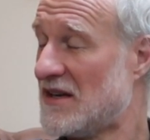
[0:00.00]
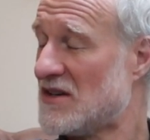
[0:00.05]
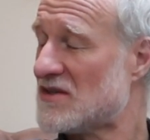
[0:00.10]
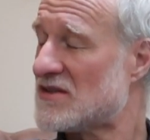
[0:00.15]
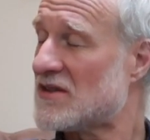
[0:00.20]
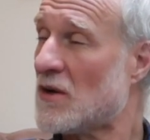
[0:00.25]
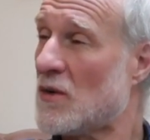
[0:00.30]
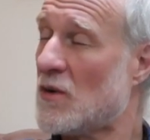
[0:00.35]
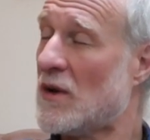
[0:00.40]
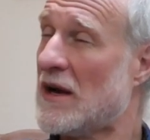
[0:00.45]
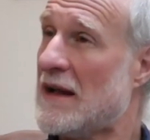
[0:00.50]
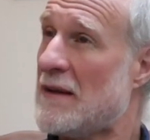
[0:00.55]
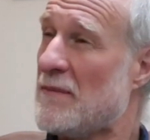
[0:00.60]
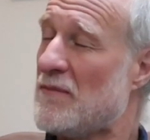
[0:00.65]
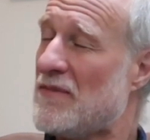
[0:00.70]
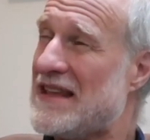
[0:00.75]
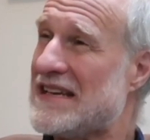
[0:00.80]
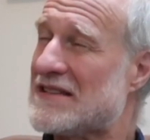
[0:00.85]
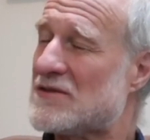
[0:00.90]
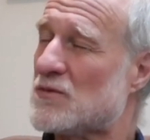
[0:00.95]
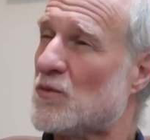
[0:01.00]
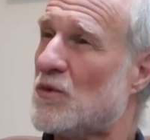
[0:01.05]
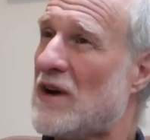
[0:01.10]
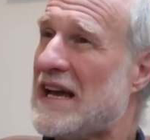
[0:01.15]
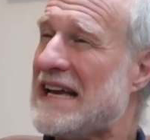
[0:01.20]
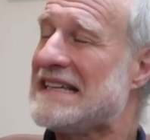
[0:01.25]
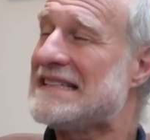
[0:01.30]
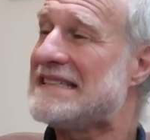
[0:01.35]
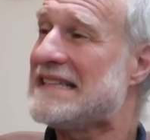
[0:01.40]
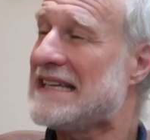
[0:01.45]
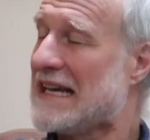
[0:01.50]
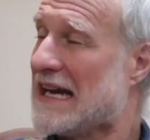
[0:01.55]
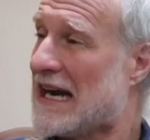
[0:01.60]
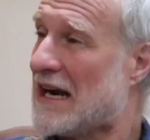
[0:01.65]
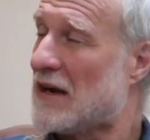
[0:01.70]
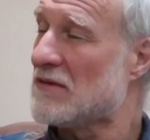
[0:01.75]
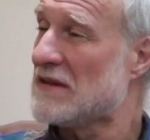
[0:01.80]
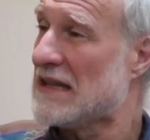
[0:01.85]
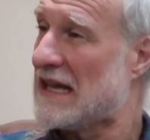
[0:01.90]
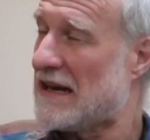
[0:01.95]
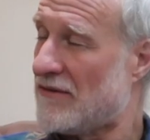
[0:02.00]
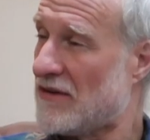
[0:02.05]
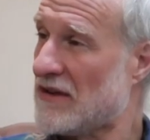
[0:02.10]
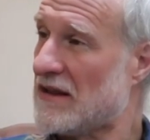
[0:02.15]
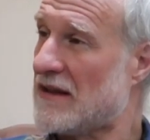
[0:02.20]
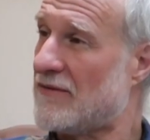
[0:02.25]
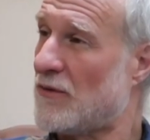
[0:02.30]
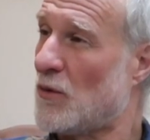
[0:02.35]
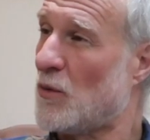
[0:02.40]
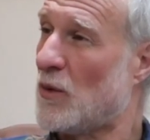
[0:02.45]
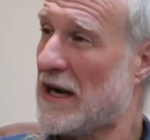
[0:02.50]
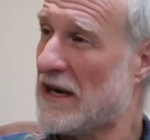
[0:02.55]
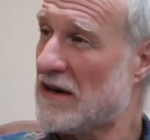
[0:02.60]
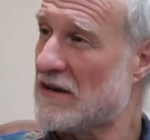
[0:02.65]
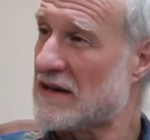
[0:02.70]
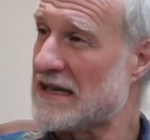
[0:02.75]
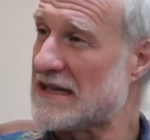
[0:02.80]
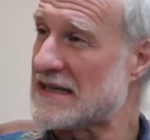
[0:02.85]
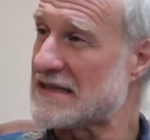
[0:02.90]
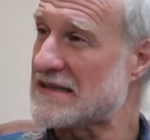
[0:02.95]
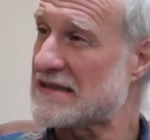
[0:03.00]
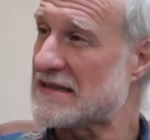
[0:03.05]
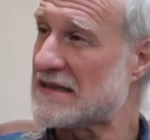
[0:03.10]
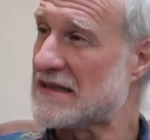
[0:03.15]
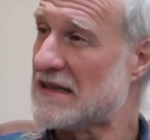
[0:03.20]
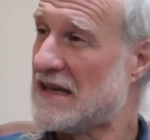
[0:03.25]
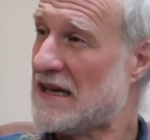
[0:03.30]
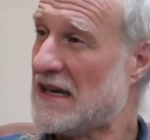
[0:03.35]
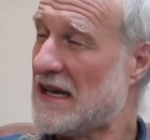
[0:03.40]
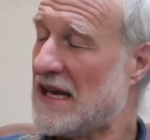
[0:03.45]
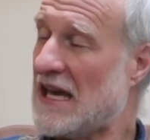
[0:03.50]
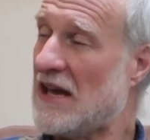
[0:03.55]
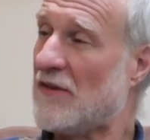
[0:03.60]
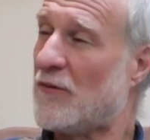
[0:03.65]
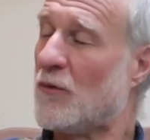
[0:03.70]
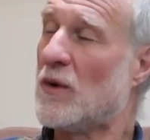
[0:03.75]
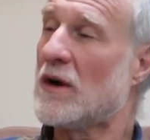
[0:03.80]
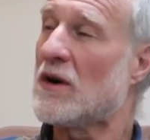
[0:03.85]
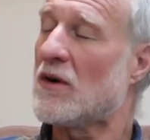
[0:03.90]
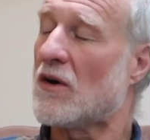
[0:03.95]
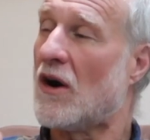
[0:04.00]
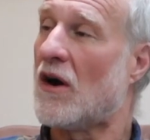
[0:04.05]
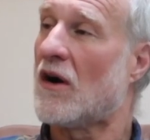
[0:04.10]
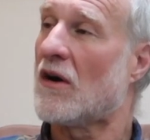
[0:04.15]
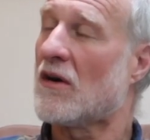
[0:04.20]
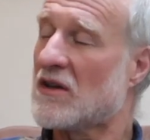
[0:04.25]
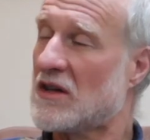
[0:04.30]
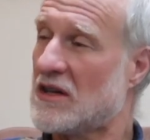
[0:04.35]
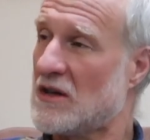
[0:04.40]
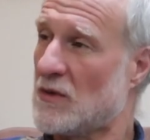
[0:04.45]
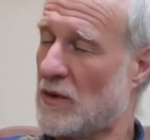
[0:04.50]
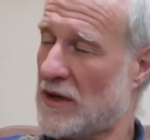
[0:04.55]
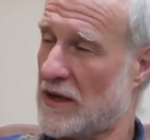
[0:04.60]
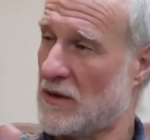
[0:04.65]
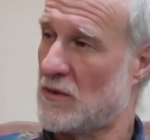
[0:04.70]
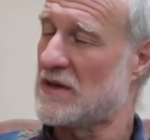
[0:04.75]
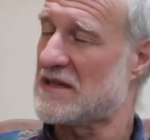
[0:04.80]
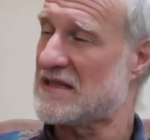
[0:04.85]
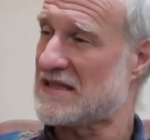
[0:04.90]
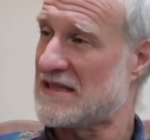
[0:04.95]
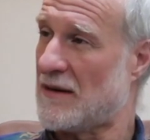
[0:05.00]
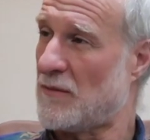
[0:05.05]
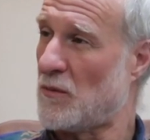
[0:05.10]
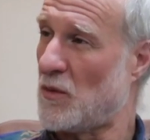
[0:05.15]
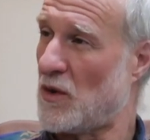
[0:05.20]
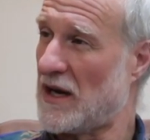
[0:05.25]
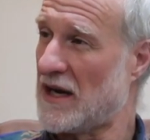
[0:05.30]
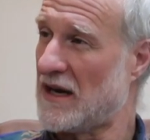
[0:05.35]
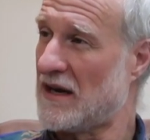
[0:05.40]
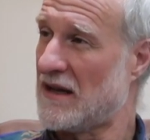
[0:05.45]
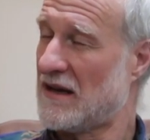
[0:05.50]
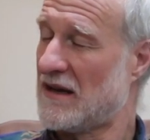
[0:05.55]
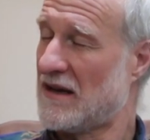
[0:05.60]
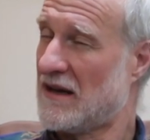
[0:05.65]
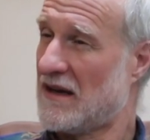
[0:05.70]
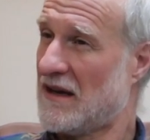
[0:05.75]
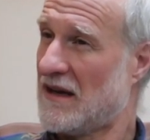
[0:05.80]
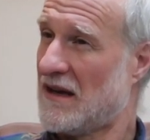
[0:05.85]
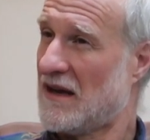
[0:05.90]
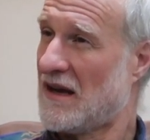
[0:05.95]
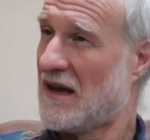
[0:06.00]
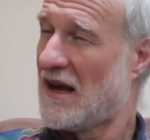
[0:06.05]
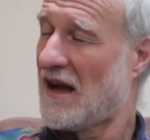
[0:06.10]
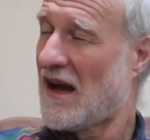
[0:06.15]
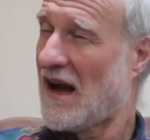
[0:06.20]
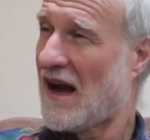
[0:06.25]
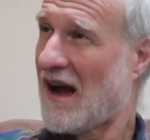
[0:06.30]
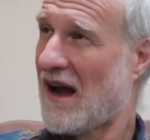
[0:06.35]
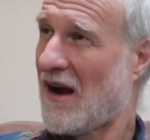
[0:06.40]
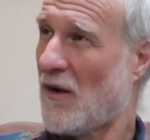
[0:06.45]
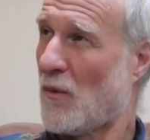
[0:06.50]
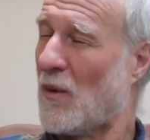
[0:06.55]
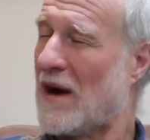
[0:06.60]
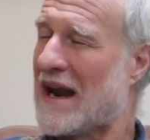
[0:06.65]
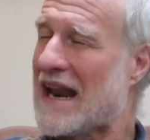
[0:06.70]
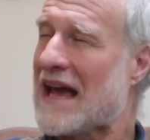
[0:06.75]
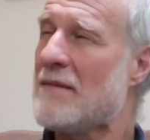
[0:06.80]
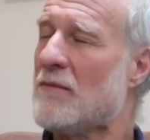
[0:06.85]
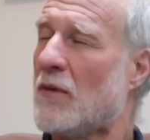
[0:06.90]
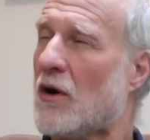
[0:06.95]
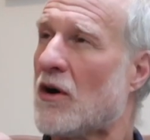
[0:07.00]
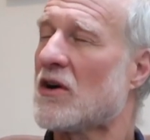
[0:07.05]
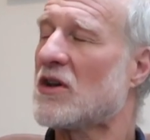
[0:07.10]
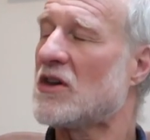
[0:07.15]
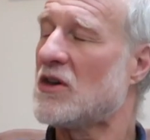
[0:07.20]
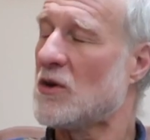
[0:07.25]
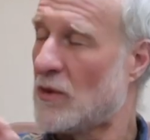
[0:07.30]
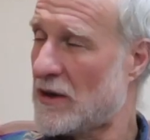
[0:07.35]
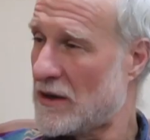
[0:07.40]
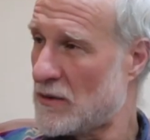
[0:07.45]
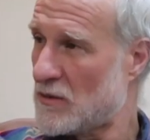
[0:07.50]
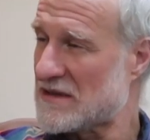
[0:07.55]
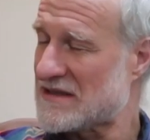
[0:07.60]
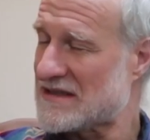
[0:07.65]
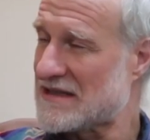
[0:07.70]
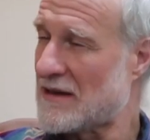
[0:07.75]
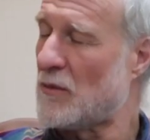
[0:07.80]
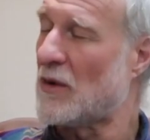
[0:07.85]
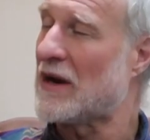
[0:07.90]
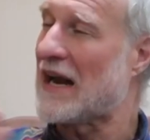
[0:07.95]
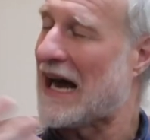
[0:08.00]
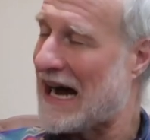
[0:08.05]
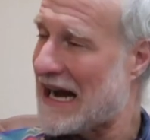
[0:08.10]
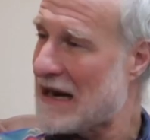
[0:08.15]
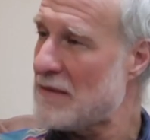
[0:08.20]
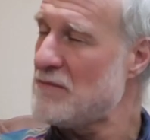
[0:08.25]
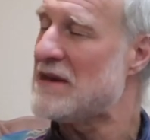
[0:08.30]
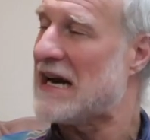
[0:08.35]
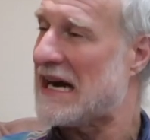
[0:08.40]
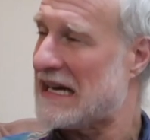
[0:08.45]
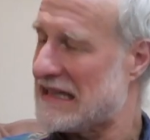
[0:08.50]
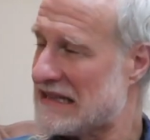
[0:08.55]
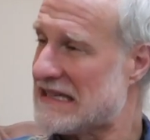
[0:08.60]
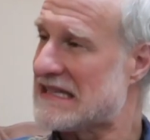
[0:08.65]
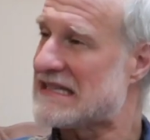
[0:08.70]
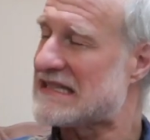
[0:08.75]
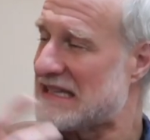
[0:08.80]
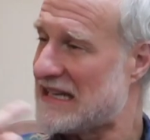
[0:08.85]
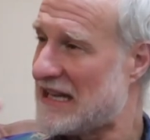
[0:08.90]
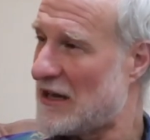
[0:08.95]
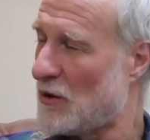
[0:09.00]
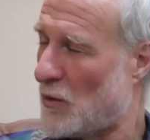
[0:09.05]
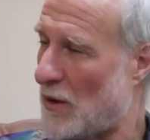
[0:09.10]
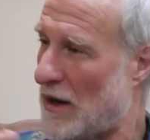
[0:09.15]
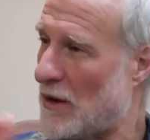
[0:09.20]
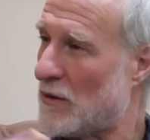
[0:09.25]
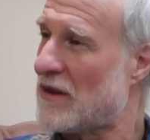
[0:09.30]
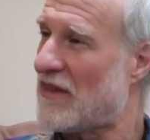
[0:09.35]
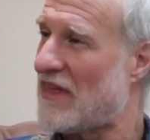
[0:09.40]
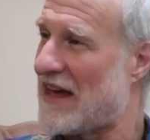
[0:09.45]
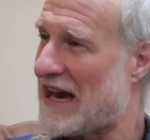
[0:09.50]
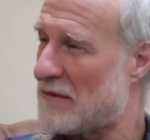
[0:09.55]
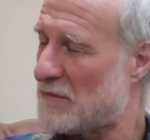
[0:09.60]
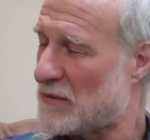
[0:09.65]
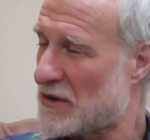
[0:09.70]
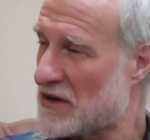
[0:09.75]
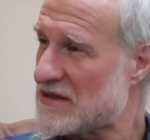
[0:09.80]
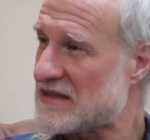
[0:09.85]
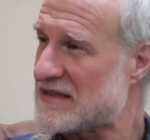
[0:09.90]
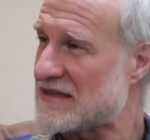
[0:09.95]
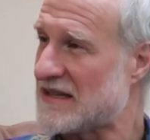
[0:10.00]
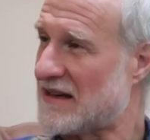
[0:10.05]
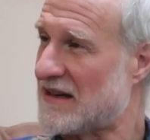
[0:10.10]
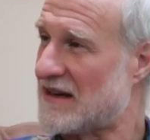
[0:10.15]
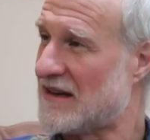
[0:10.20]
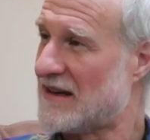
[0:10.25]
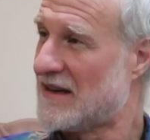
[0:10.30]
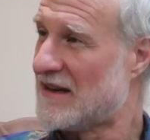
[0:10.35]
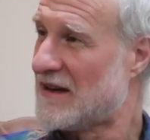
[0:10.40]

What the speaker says: So this raising our level of awareness, if we're arguing with someone, when I'm arguing with someone, I'm not listening well to that person.